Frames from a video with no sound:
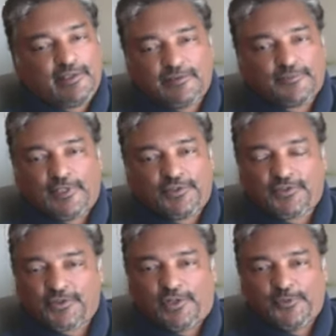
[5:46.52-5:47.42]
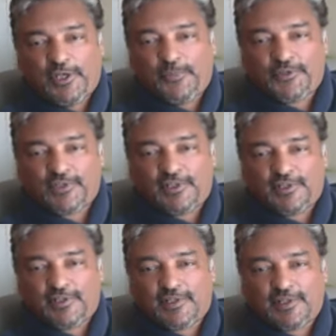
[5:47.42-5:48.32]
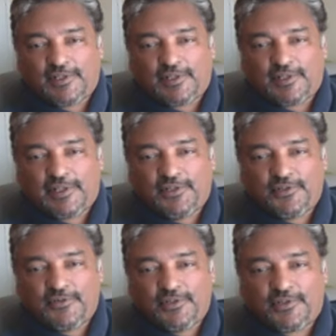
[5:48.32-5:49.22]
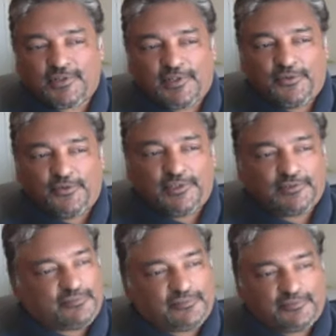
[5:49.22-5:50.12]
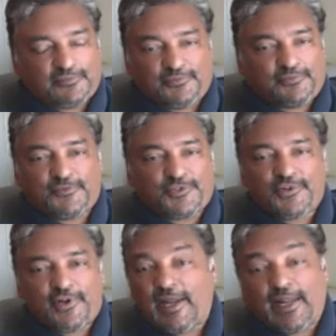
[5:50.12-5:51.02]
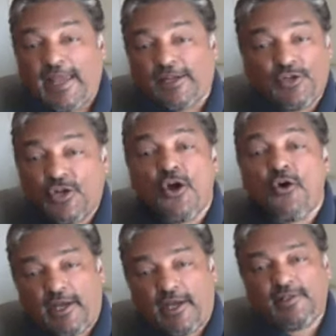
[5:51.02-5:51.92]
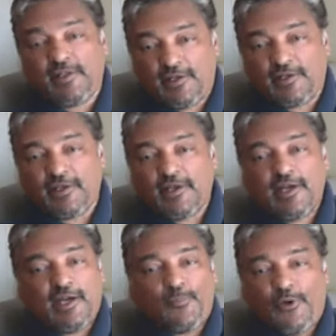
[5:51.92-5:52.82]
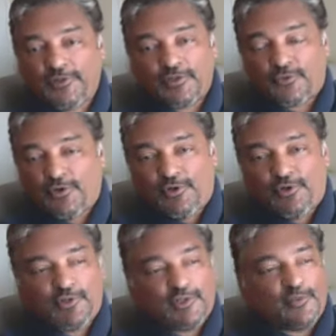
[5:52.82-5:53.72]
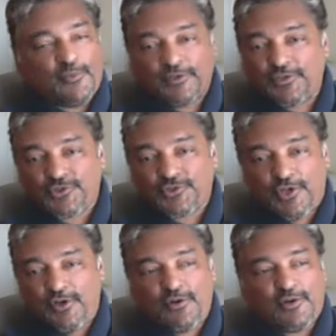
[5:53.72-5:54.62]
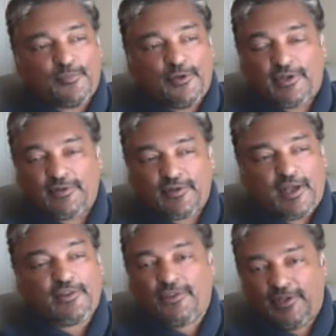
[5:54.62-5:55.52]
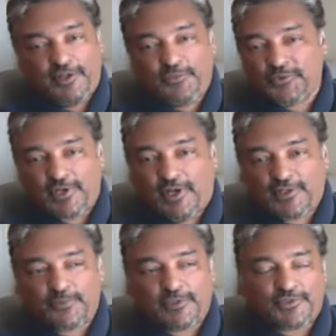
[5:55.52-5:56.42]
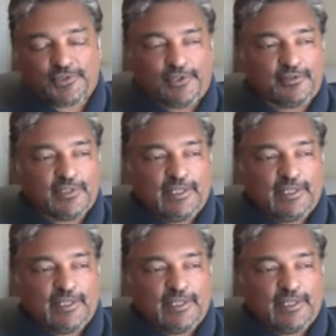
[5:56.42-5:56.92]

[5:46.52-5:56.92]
they just called me up and said, "Can you do this?" And I went, "Sure," and I had no idea about the role, about the show, other than it was a hospital show.